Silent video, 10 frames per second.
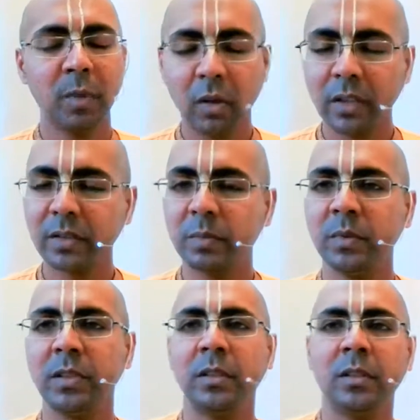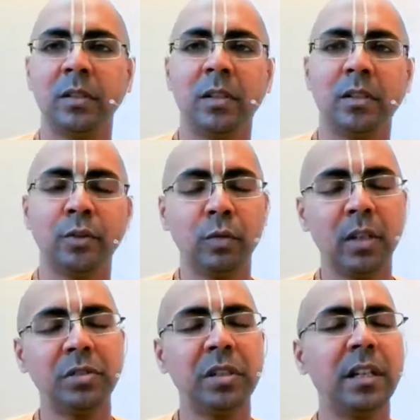because
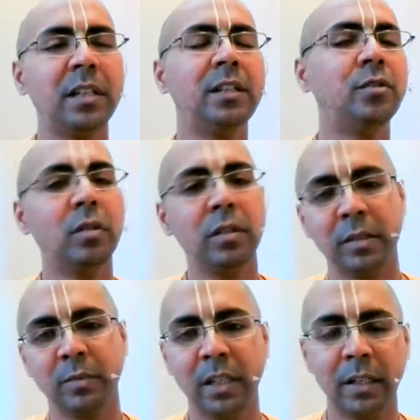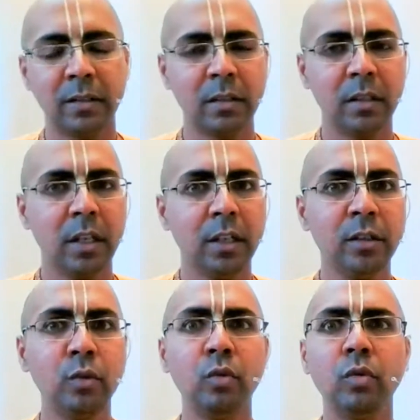Shukracharya, he told him that
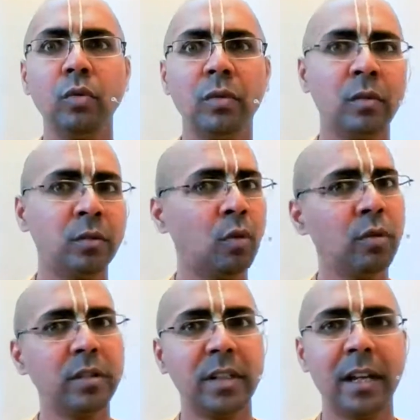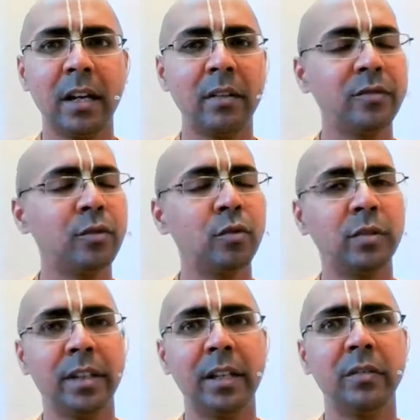you don't have
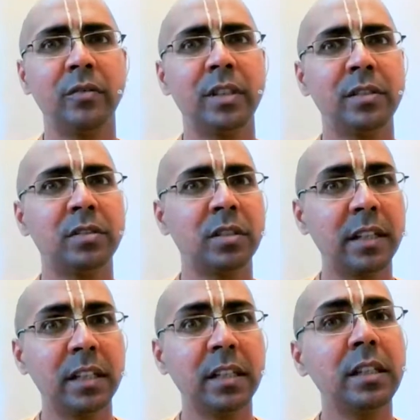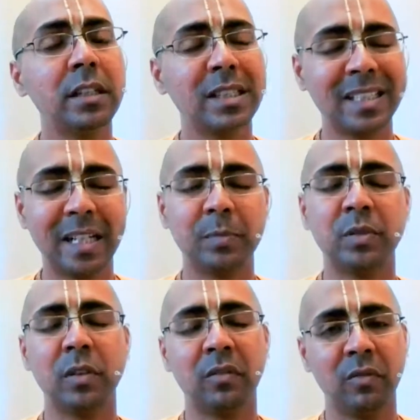to give these 3
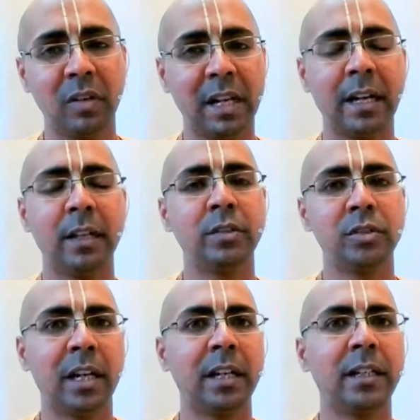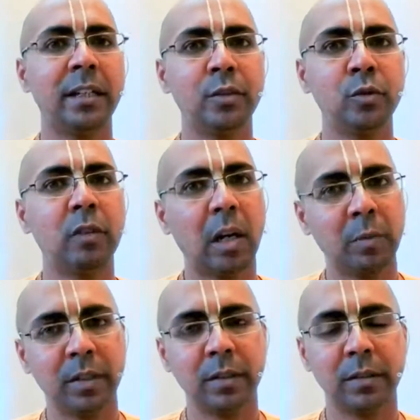steps of land and charity to
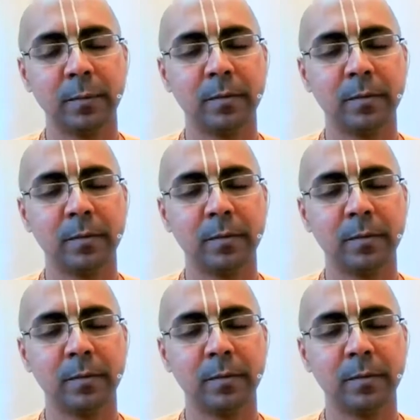Vamana.